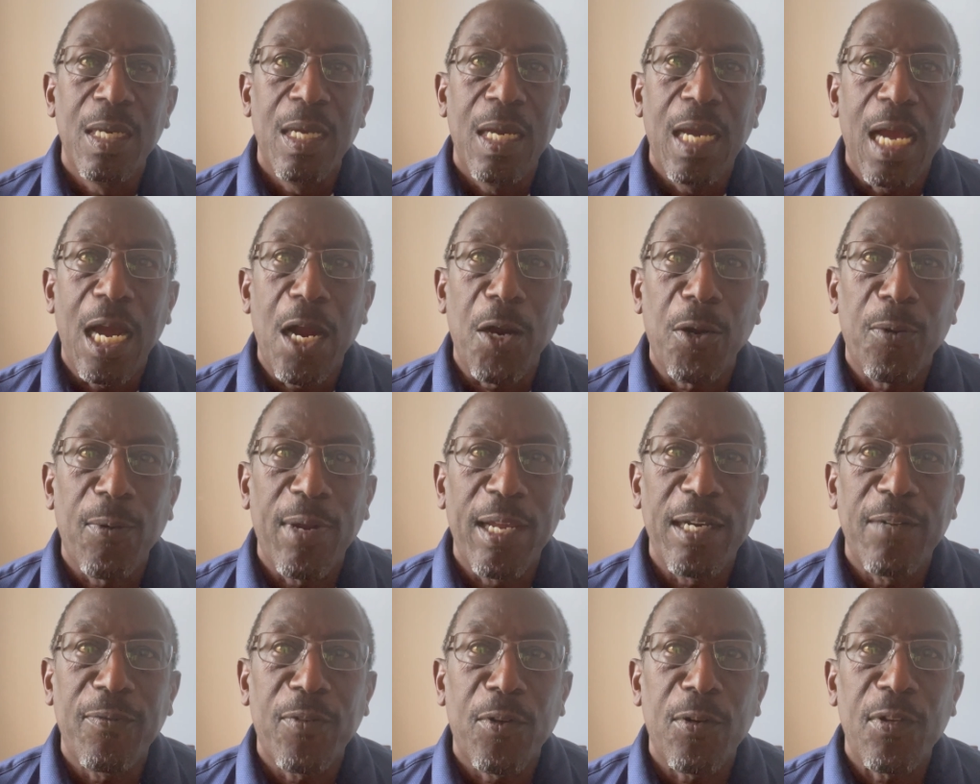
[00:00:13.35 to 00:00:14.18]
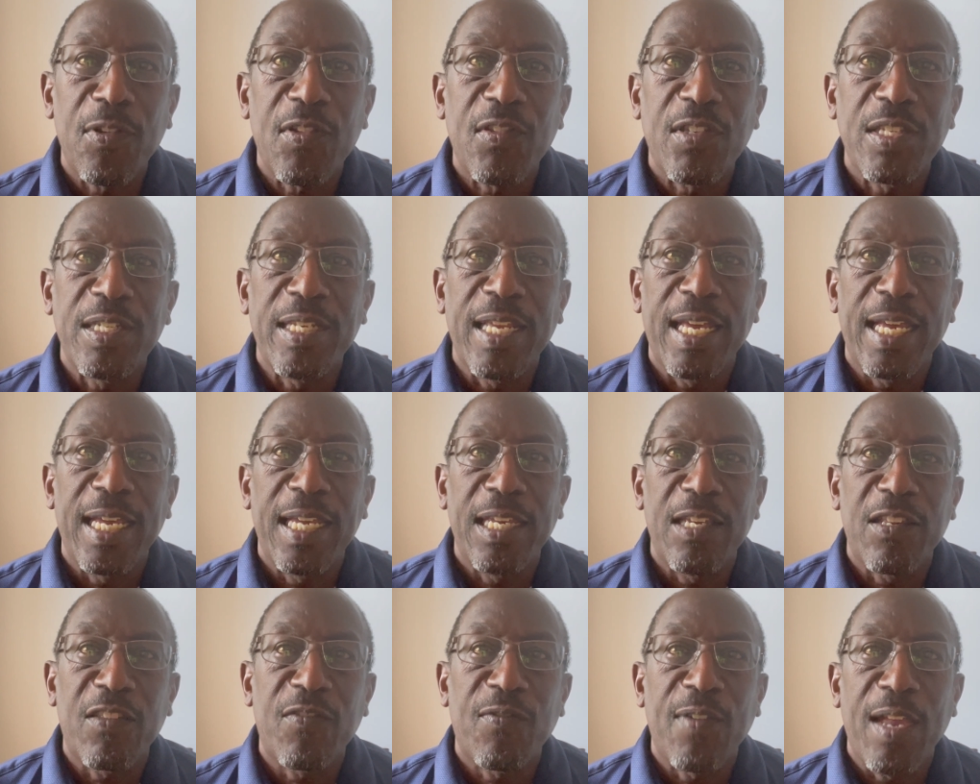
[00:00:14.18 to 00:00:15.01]
Our great verse today
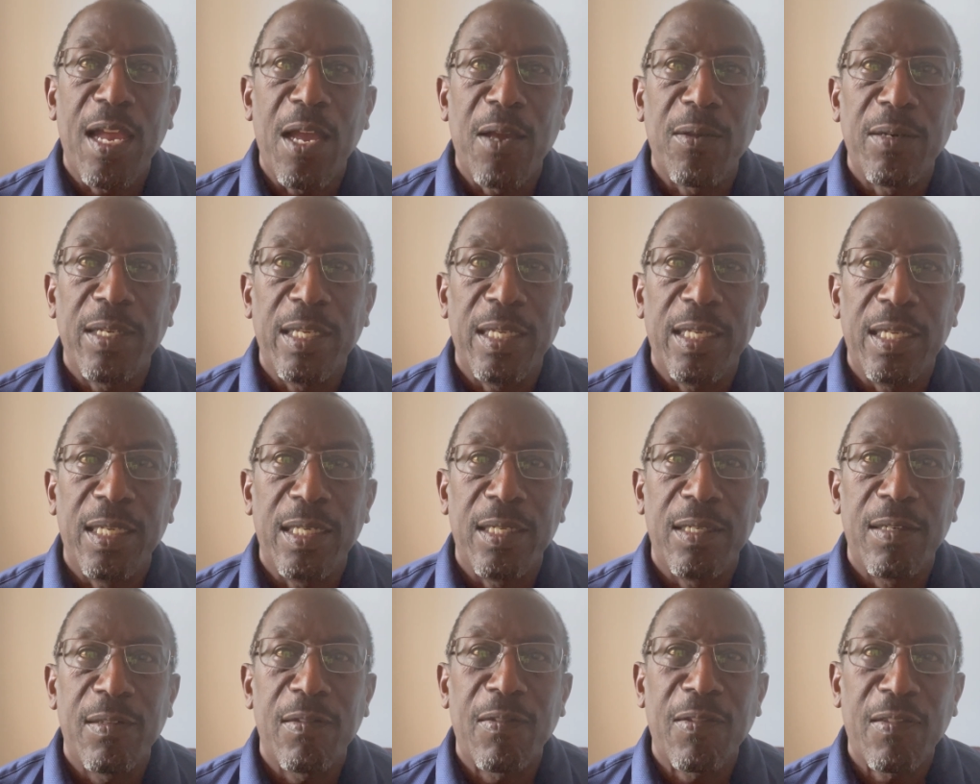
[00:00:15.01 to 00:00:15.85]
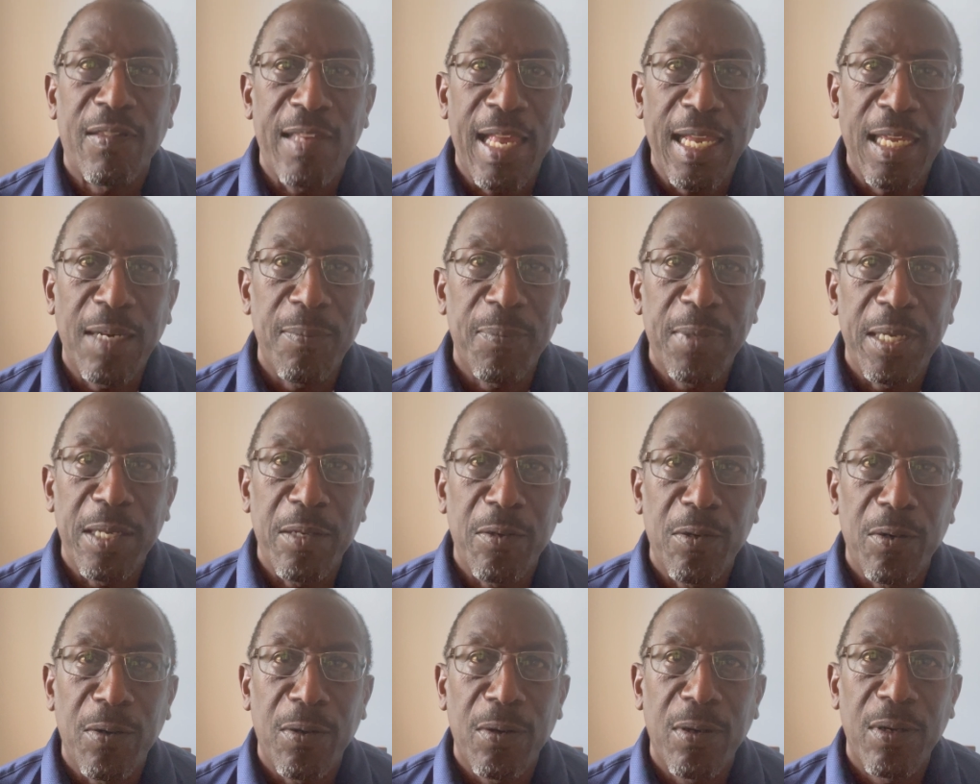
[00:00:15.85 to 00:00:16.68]
is found in 2
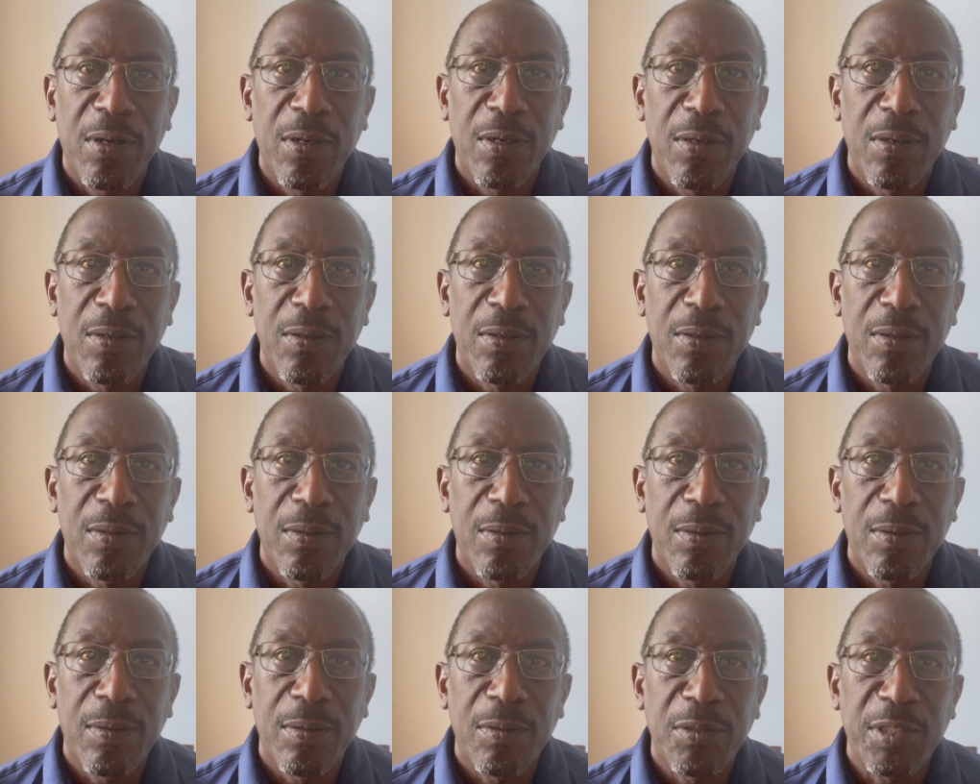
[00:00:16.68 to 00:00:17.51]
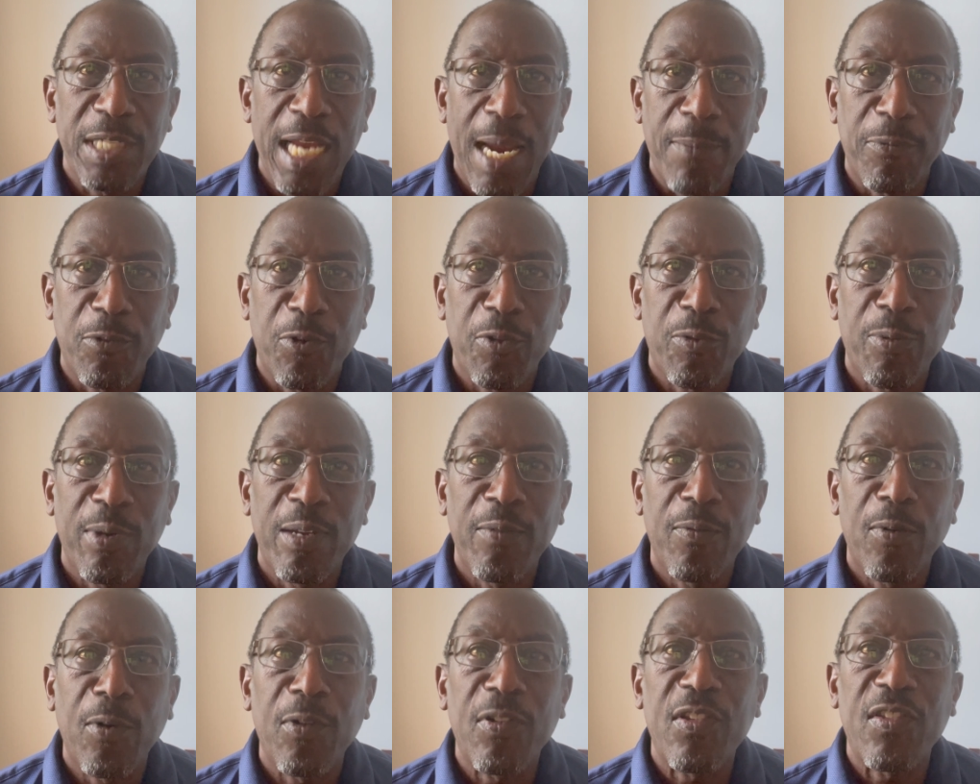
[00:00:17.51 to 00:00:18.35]
Peter chapter 3,
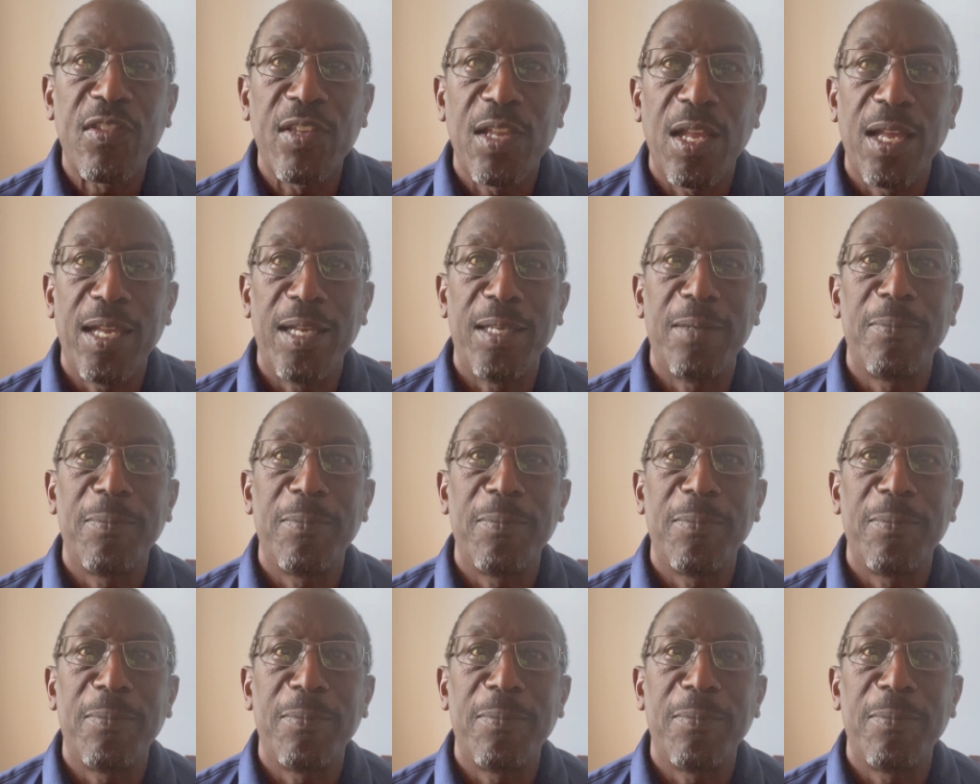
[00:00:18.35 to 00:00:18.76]
verse 9.